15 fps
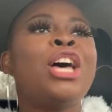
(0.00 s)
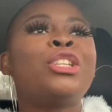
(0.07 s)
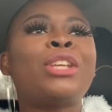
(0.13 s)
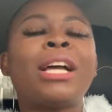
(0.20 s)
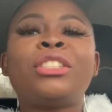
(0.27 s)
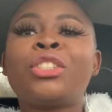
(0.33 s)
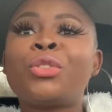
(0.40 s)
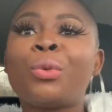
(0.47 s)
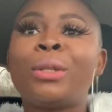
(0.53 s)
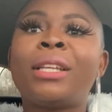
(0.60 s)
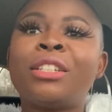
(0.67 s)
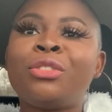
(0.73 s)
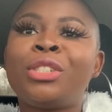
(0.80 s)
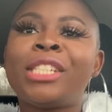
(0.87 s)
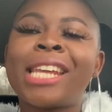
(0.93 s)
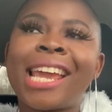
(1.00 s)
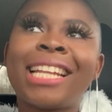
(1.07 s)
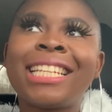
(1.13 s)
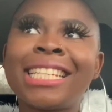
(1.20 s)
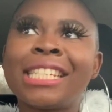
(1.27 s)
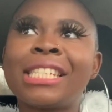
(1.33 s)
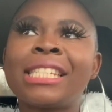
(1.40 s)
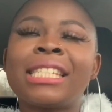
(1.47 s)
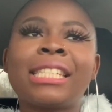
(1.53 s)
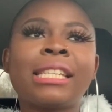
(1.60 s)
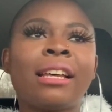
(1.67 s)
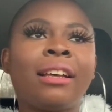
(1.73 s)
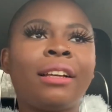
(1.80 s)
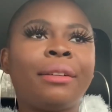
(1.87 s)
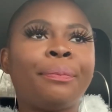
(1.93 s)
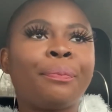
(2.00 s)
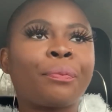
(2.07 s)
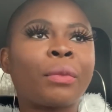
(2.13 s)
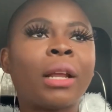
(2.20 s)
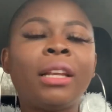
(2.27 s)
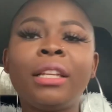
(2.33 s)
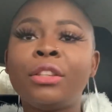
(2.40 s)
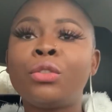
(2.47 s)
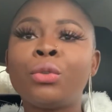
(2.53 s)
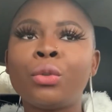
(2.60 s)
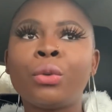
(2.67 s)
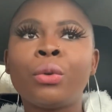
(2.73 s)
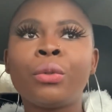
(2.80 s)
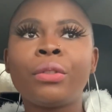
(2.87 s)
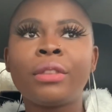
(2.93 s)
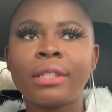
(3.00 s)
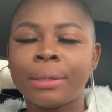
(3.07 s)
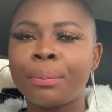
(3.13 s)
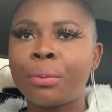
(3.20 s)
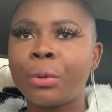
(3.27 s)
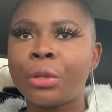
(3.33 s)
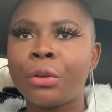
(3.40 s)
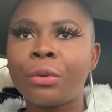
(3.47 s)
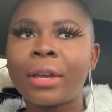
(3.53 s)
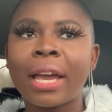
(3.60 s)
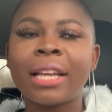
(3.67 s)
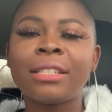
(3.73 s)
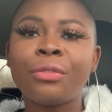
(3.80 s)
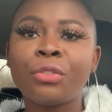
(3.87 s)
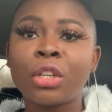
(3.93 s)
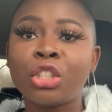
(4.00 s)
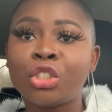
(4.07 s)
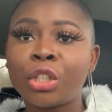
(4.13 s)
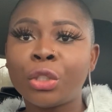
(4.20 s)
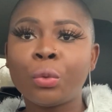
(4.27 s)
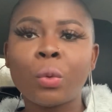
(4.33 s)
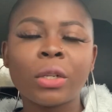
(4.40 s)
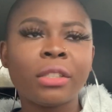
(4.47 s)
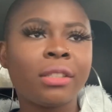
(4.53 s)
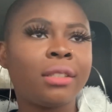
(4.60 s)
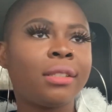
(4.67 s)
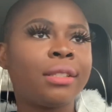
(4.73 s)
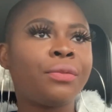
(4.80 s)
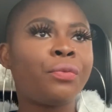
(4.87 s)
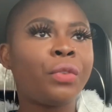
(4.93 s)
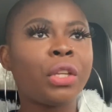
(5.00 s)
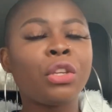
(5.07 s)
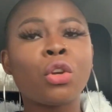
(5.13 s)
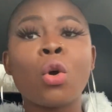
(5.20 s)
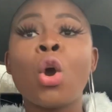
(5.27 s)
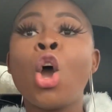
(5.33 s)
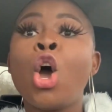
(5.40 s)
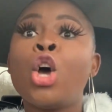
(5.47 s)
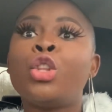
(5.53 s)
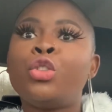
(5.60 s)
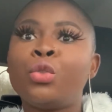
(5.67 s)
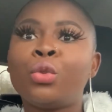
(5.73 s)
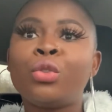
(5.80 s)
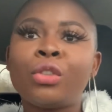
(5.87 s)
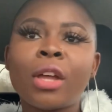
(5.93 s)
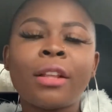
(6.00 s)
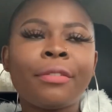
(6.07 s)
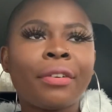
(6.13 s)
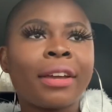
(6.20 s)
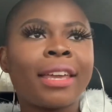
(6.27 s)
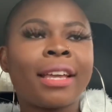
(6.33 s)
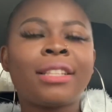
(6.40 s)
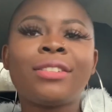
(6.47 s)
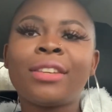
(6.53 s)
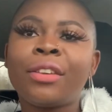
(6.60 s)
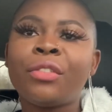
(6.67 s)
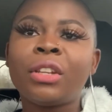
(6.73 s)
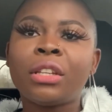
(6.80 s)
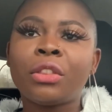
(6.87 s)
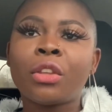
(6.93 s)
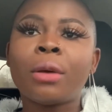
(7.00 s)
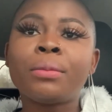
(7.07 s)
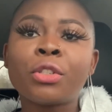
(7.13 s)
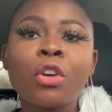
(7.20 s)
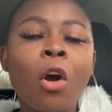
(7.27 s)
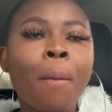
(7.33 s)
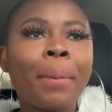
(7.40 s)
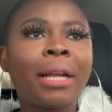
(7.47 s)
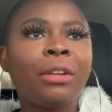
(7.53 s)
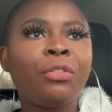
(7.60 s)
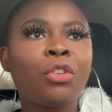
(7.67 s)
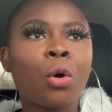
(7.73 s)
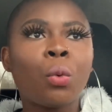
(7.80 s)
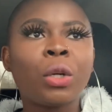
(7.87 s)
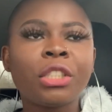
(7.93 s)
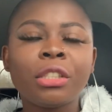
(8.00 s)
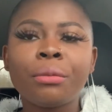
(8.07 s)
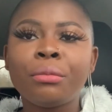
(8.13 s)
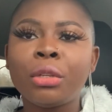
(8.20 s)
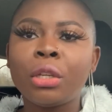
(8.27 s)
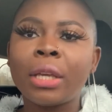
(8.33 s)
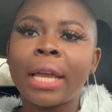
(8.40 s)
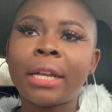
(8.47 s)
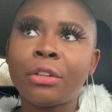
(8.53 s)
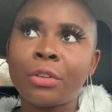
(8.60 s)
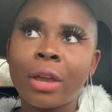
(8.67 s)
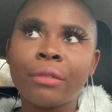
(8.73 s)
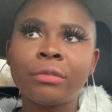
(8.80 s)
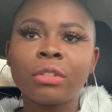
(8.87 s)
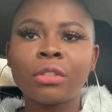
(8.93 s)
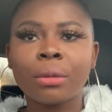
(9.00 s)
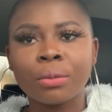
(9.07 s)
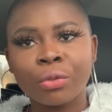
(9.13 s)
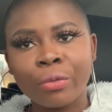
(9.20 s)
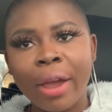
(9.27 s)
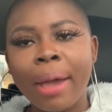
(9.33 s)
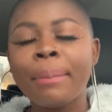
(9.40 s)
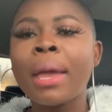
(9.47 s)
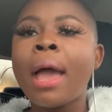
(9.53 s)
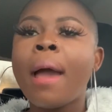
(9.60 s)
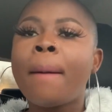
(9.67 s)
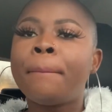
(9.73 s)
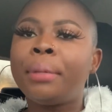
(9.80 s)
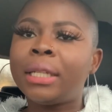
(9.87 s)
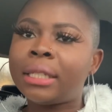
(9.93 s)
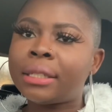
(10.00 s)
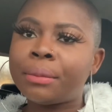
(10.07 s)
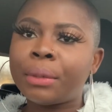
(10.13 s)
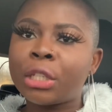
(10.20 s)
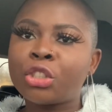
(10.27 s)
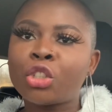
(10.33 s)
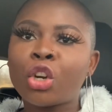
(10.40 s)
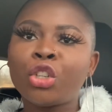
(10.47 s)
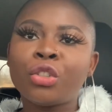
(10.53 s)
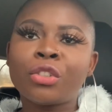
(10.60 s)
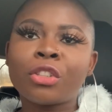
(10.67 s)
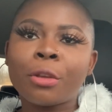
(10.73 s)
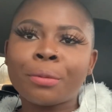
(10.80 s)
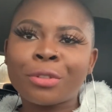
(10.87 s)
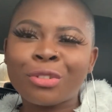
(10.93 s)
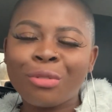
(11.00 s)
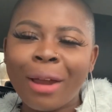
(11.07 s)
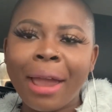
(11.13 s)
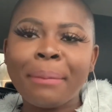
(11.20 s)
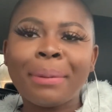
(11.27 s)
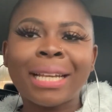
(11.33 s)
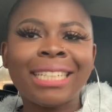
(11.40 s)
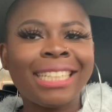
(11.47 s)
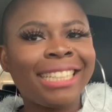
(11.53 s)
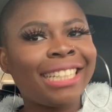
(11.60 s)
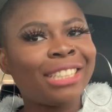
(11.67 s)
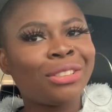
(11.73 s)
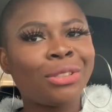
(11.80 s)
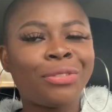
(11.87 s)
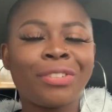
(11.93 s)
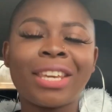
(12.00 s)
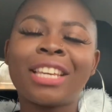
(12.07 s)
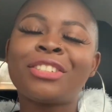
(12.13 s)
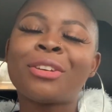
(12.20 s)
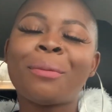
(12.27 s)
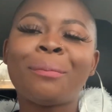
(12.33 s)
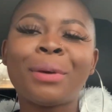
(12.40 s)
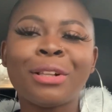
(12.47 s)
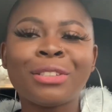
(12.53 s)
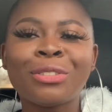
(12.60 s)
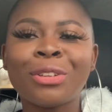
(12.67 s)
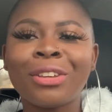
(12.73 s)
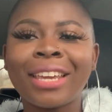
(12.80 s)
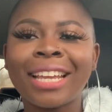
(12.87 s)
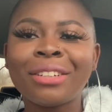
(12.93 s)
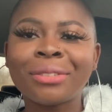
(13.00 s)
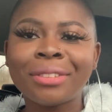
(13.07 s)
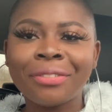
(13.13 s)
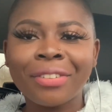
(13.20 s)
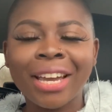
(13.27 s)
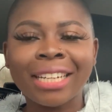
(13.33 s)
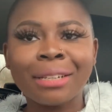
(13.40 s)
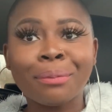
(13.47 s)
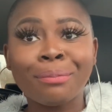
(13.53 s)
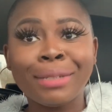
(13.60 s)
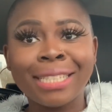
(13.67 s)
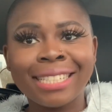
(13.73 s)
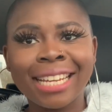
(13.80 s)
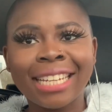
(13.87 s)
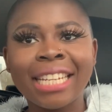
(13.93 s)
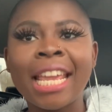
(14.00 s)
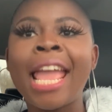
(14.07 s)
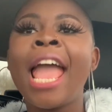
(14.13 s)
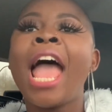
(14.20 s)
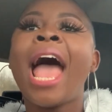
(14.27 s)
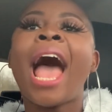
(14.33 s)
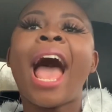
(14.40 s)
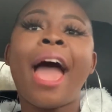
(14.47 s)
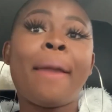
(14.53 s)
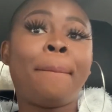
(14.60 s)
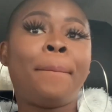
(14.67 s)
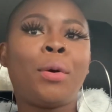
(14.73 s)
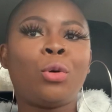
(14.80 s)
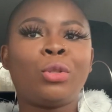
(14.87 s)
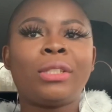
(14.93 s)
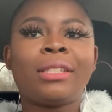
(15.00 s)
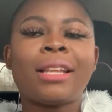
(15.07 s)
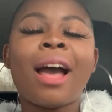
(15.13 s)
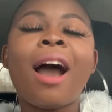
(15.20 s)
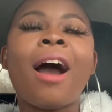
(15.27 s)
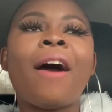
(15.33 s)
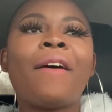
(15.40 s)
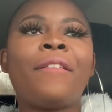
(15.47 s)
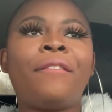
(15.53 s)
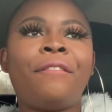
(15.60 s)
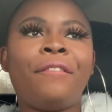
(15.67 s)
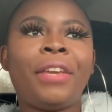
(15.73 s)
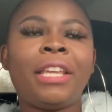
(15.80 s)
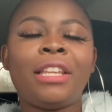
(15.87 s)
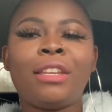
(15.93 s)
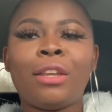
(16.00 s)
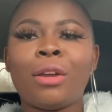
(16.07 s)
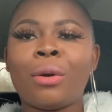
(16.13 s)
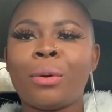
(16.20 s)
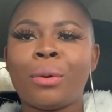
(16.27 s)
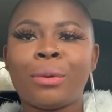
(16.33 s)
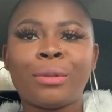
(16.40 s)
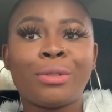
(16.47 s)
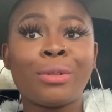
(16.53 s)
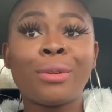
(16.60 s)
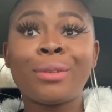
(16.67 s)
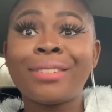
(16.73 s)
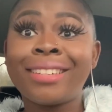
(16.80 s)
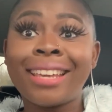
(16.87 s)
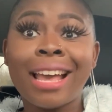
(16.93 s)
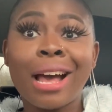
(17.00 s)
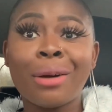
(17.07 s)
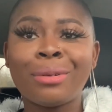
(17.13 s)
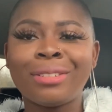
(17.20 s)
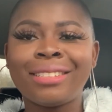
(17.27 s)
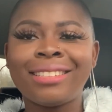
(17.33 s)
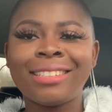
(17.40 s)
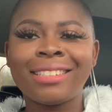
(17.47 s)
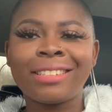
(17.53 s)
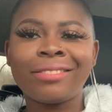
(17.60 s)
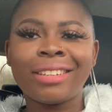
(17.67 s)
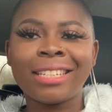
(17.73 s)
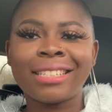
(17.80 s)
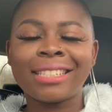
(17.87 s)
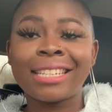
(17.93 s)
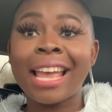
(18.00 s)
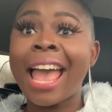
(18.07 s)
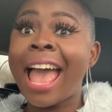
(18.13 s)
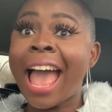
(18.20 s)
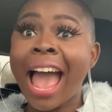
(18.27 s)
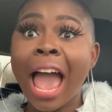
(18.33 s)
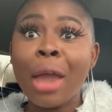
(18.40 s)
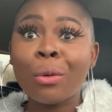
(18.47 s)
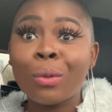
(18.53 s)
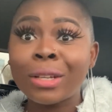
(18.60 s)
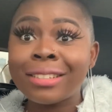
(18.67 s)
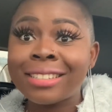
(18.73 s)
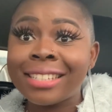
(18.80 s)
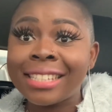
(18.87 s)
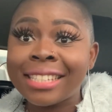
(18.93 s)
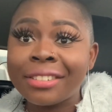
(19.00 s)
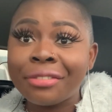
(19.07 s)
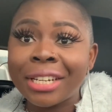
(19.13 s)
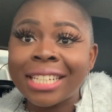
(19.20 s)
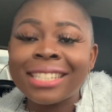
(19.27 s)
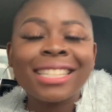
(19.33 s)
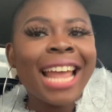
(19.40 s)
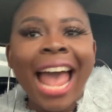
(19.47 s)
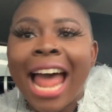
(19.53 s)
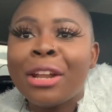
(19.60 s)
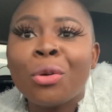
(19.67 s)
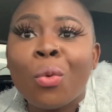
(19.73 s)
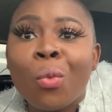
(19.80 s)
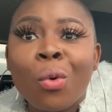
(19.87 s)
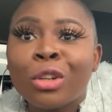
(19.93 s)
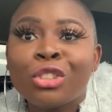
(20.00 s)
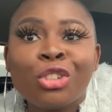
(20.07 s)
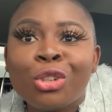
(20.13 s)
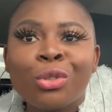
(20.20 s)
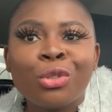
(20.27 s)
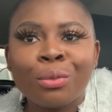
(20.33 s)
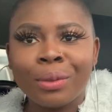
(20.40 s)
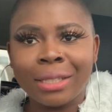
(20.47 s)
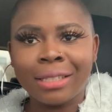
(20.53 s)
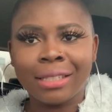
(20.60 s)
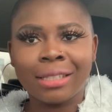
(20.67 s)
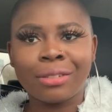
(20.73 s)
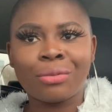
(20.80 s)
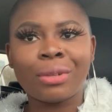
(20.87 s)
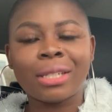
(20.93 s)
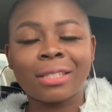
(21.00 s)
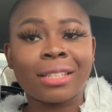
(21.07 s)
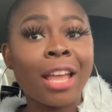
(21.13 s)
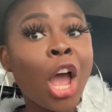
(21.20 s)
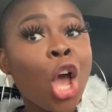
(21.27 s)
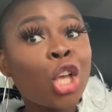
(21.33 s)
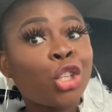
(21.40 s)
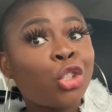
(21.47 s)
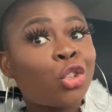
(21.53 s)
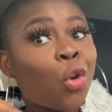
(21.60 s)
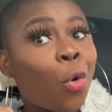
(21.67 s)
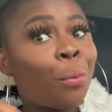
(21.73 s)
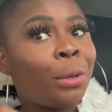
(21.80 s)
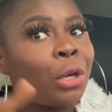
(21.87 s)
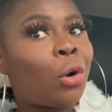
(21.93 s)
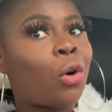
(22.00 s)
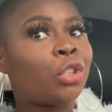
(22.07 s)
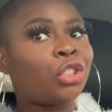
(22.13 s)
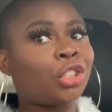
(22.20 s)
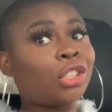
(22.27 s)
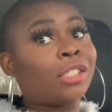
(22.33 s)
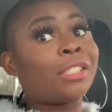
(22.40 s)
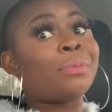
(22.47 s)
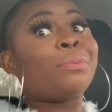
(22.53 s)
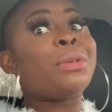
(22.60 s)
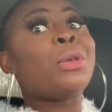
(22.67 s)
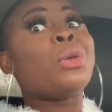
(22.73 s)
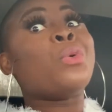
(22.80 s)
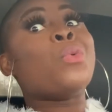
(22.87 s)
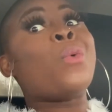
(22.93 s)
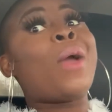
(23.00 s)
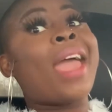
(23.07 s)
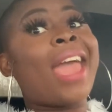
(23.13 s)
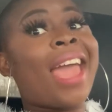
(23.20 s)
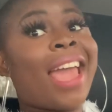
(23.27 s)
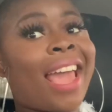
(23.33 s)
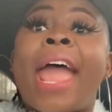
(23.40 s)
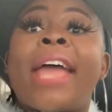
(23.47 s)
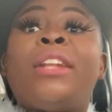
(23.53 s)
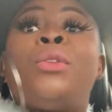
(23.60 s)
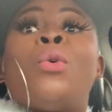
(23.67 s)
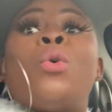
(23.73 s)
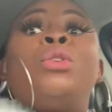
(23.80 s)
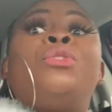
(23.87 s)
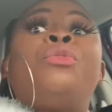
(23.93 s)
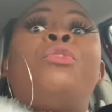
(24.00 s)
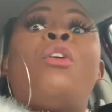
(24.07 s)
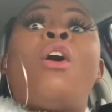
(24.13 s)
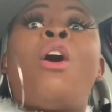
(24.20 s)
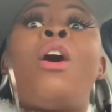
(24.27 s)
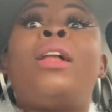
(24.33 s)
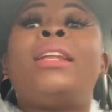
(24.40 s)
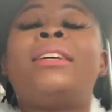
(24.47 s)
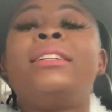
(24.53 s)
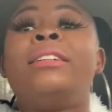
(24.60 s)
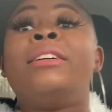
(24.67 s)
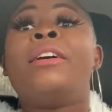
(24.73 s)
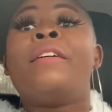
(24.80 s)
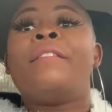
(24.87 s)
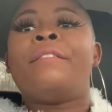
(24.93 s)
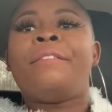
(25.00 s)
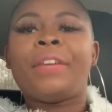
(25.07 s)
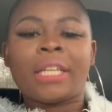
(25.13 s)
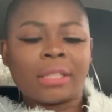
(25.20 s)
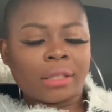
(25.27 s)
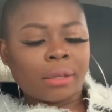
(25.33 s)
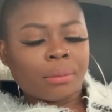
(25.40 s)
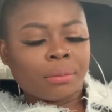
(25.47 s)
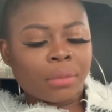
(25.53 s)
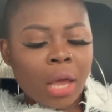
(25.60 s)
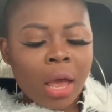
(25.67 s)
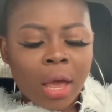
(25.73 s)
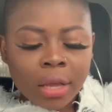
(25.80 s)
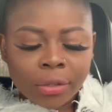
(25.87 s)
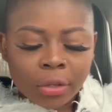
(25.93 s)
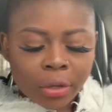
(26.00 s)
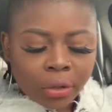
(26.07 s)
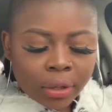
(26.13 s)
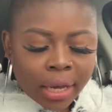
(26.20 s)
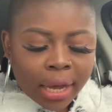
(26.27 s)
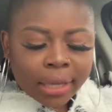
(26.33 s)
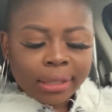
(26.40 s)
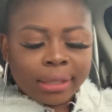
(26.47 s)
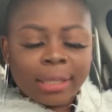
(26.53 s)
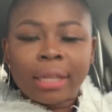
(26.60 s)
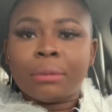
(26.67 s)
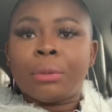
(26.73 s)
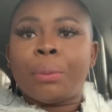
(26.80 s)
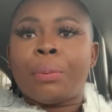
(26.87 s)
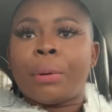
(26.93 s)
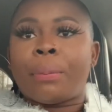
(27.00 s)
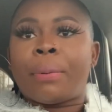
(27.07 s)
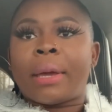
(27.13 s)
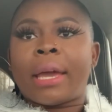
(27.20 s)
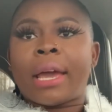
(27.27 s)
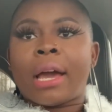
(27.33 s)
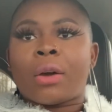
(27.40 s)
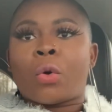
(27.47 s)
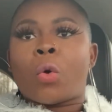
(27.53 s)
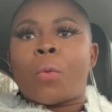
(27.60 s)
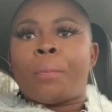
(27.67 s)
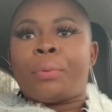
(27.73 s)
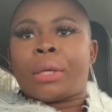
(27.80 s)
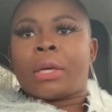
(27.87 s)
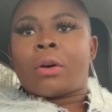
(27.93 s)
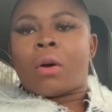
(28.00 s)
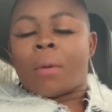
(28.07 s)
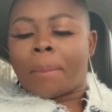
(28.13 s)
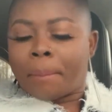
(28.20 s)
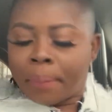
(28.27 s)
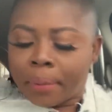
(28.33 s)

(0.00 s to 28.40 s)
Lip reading: I just wanted to share this little tip with you guys. If you enjoyed watching this video, do not forget to give it a thumbs up, and if you're watching me and you haven't subscribed, please make sure you subscribe and hit the notification bell so you get notified immediately I post a video. So see how I was disgraced. I don't want you to be disgraced, so be conscious, beware, don't fall a victim. So you guys, let me prepare and go pick up